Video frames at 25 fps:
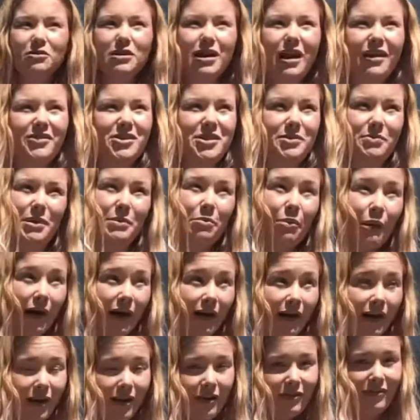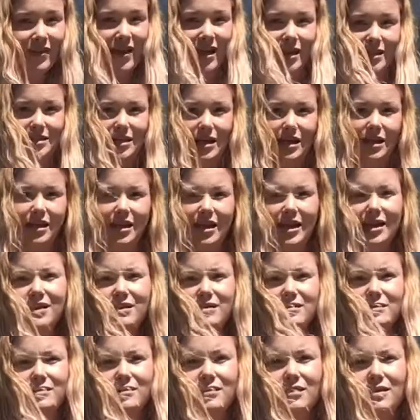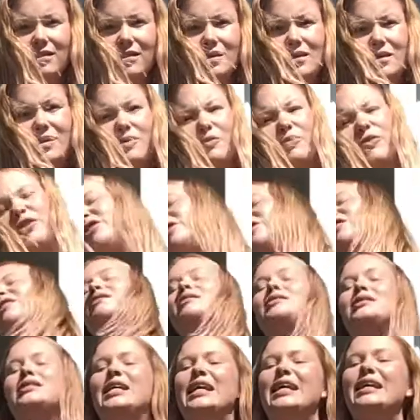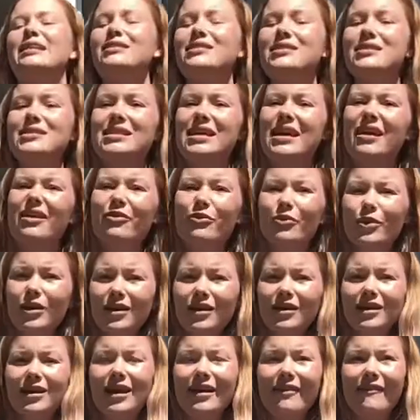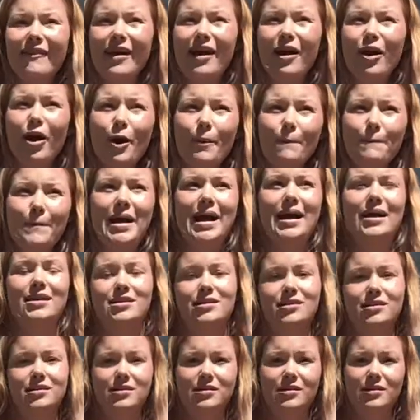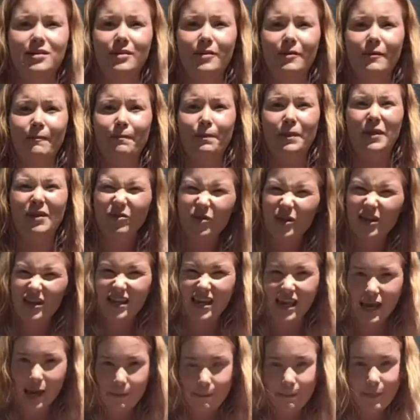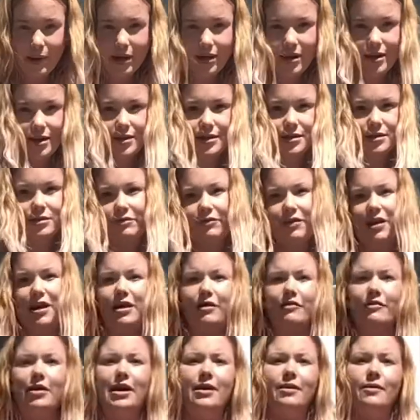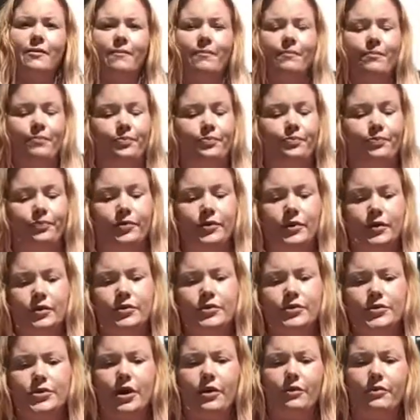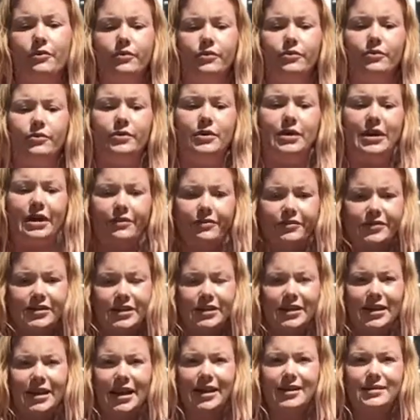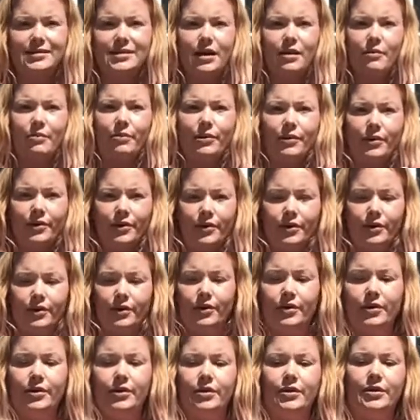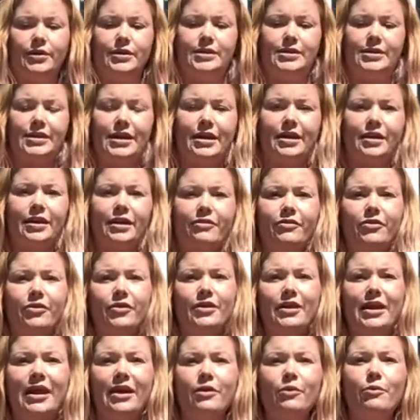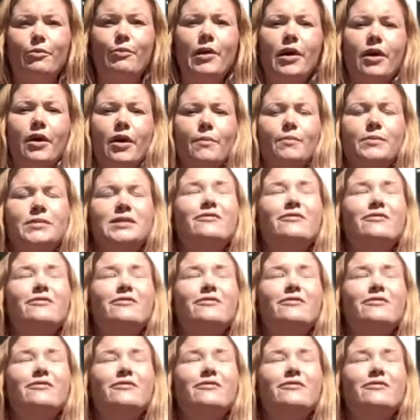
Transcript: have to be perfect at this. We just need to see if we can give it our best. We can keep persevering. So, lifting your legs up, seeing if you can get your palms